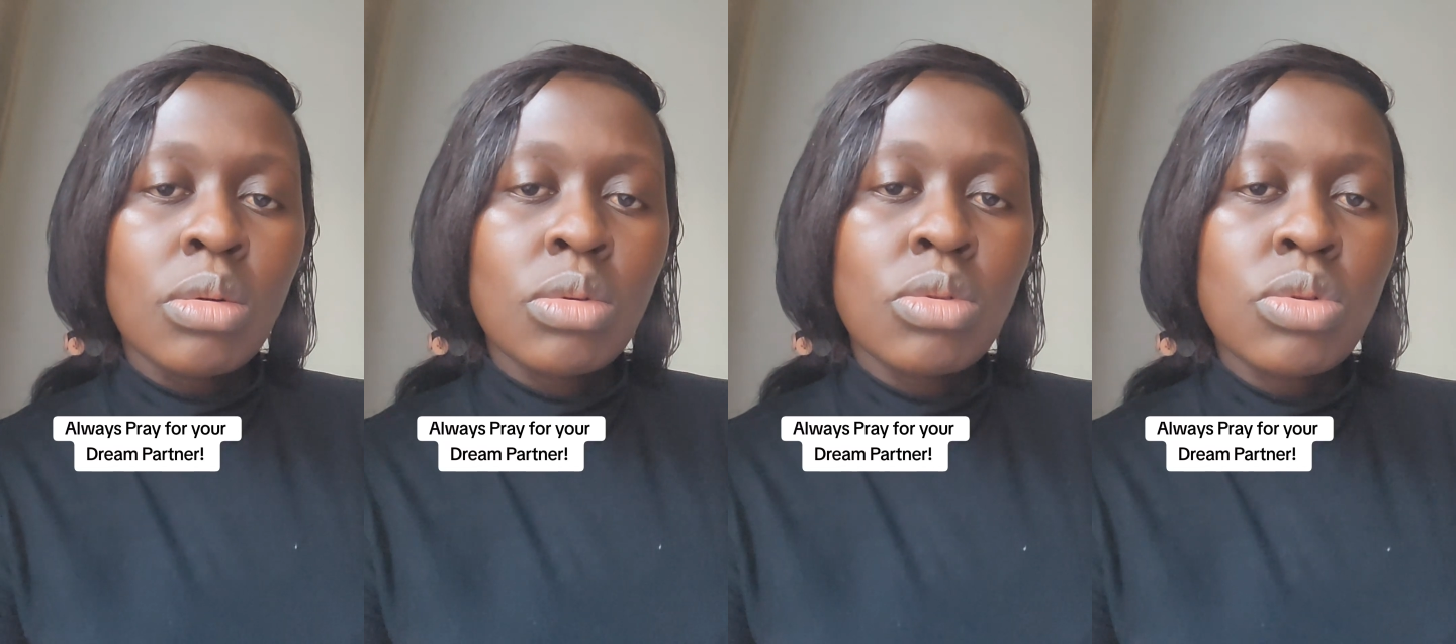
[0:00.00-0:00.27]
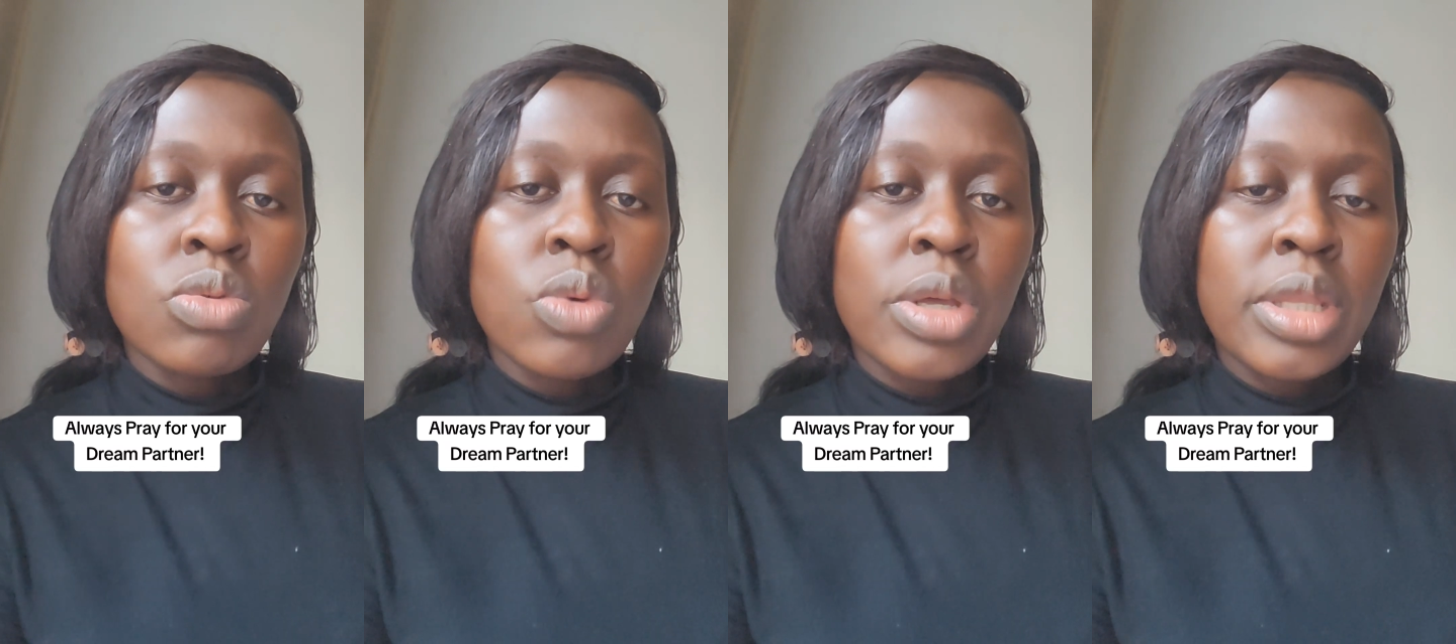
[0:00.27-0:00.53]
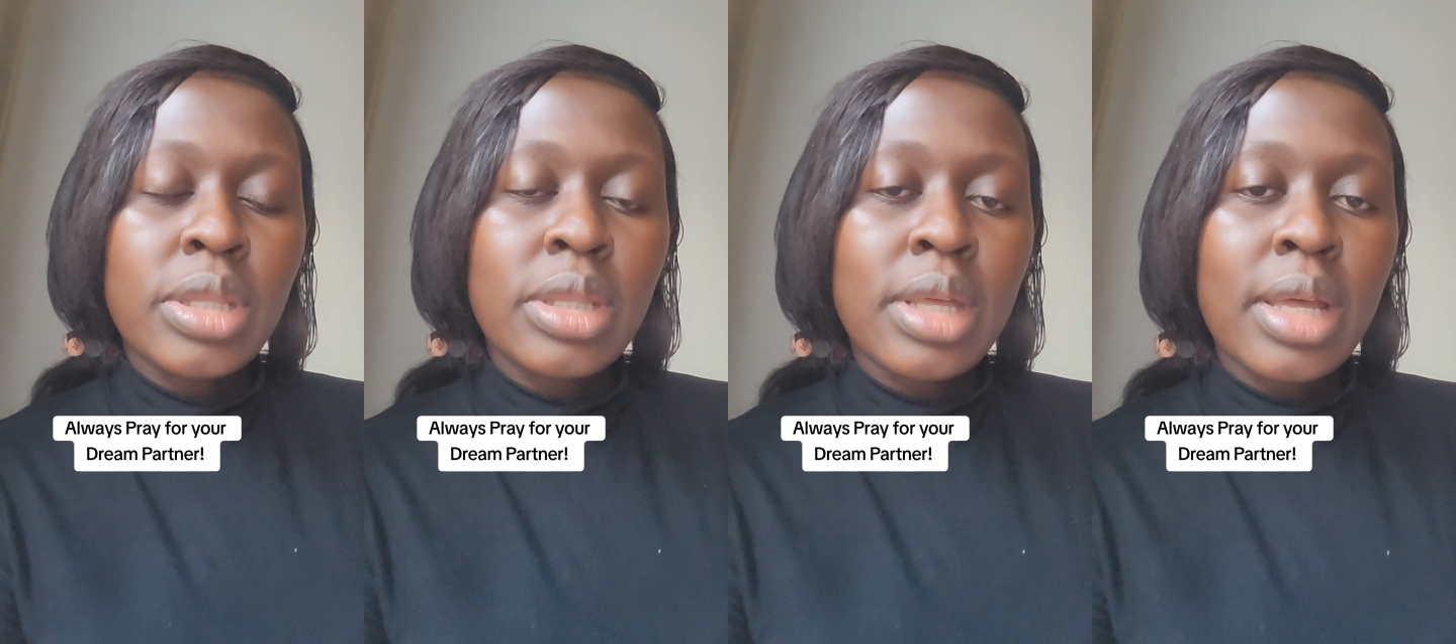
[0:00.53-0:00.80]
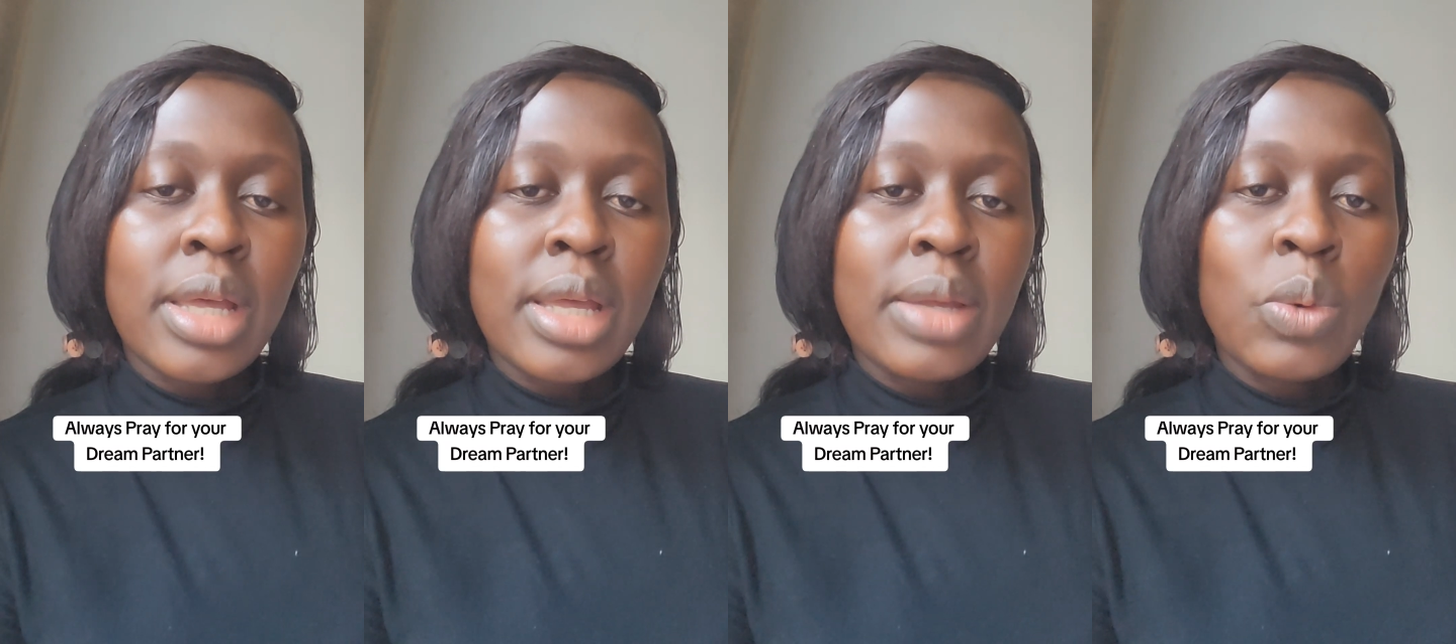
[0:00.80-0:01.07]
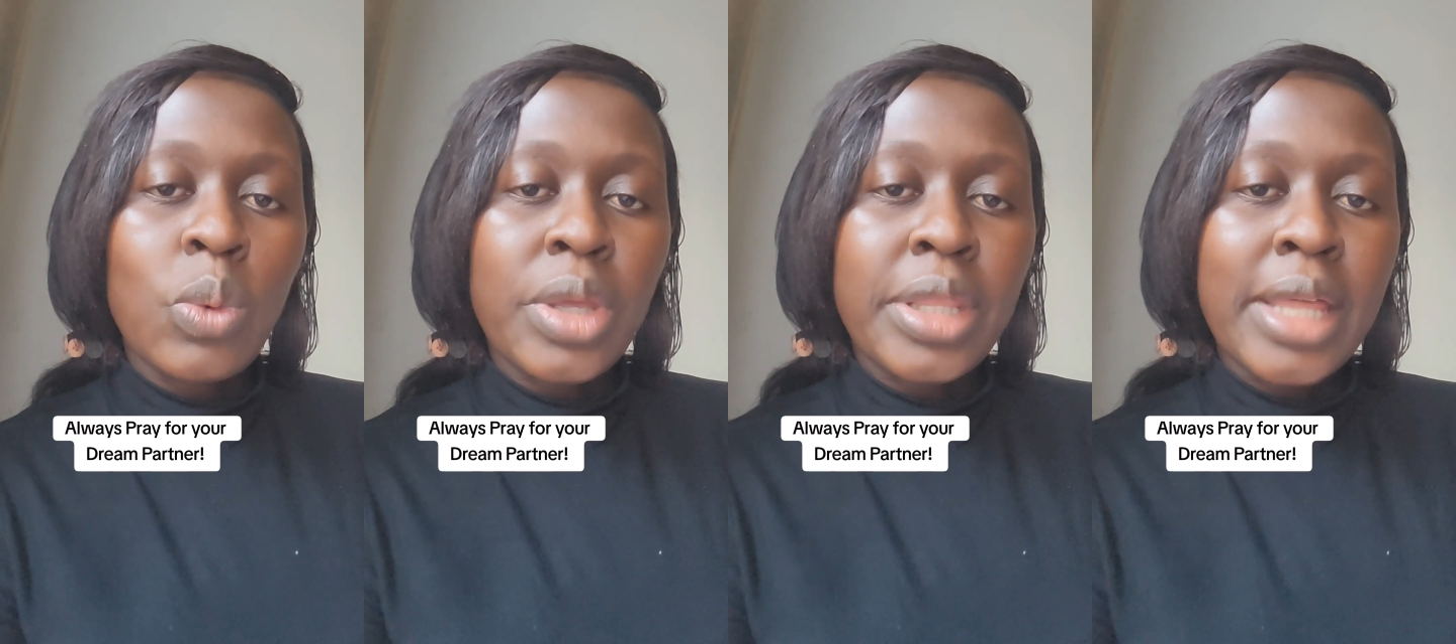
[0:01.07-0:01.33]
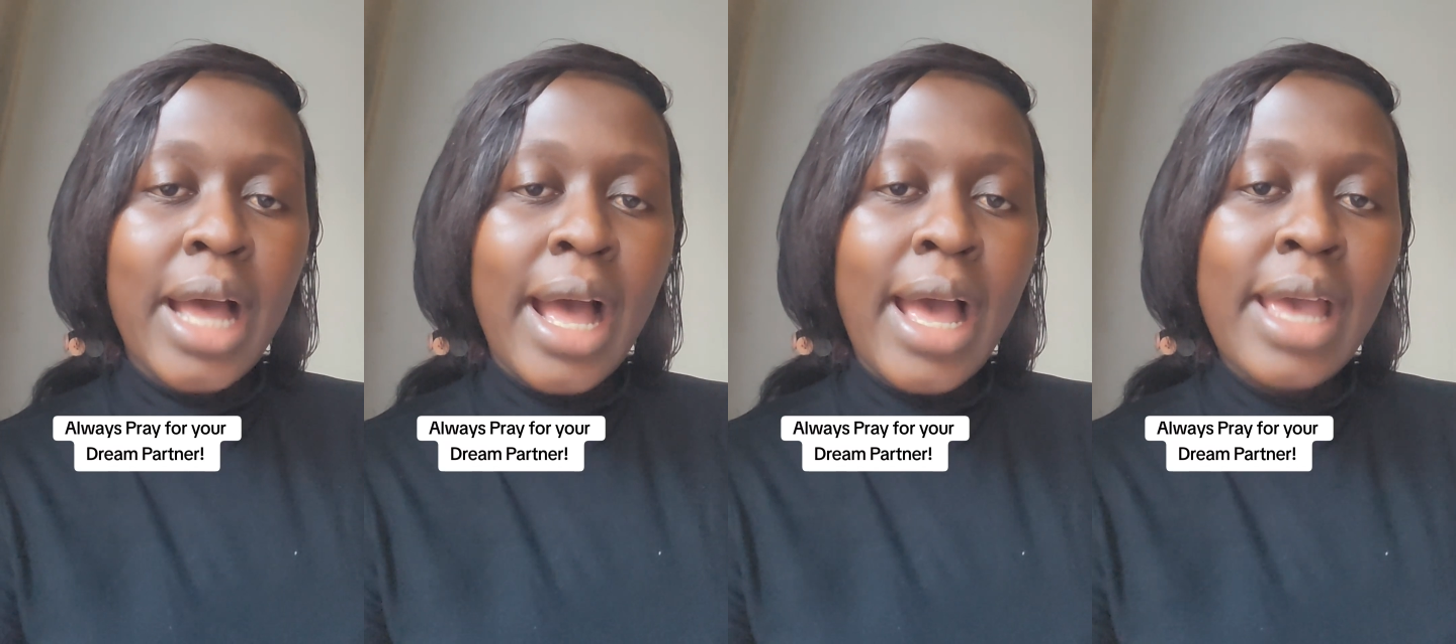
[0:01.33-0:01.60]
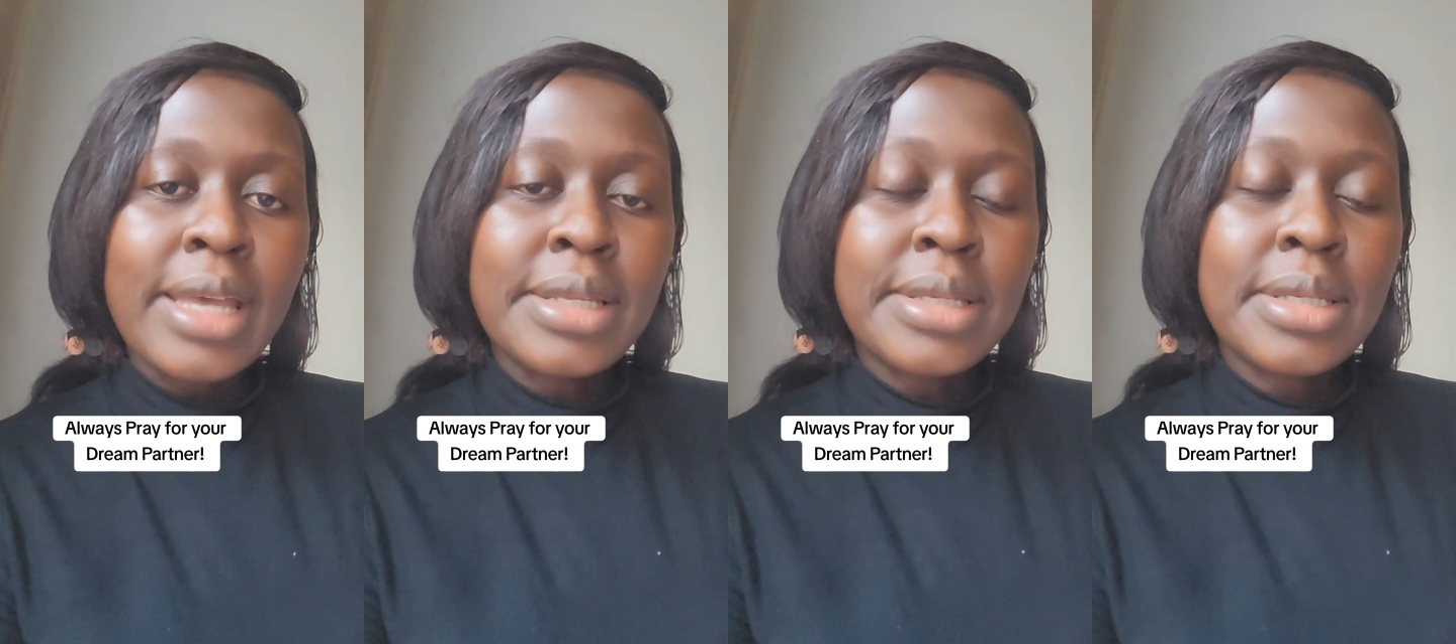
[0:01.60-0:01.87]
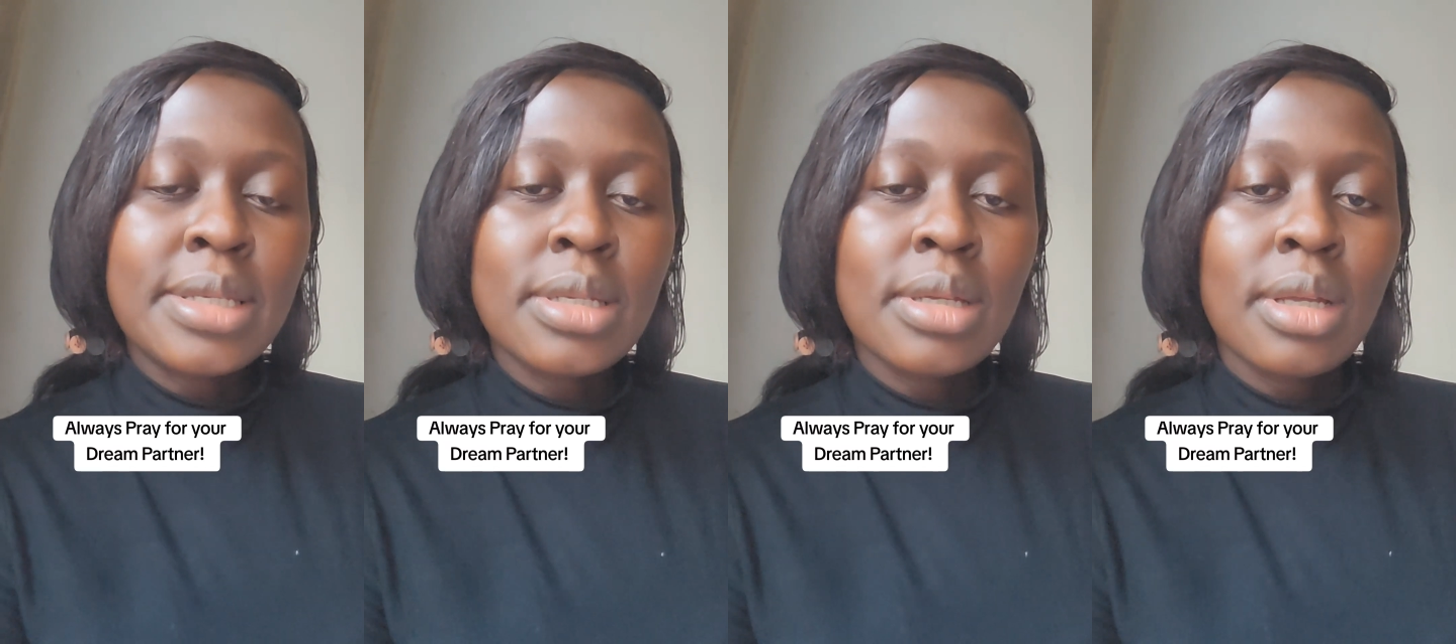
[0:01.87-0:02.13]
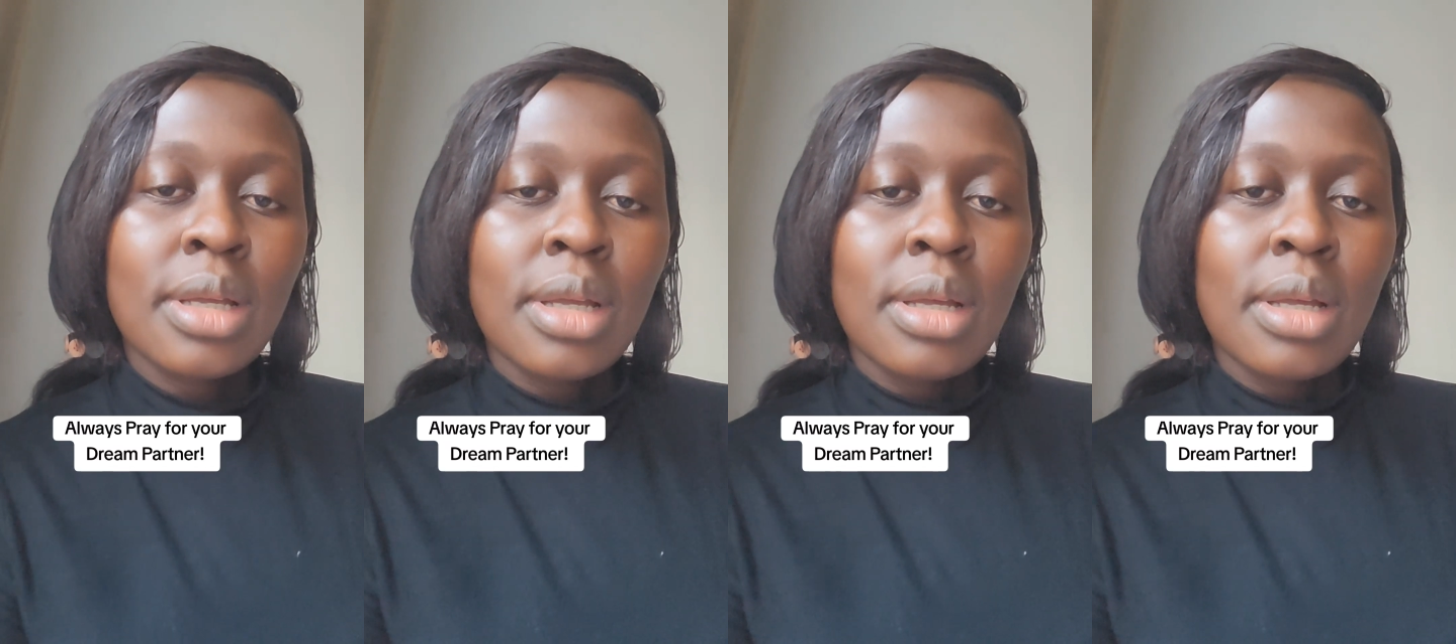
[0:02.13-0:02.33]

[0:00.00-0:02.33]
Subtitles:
with height,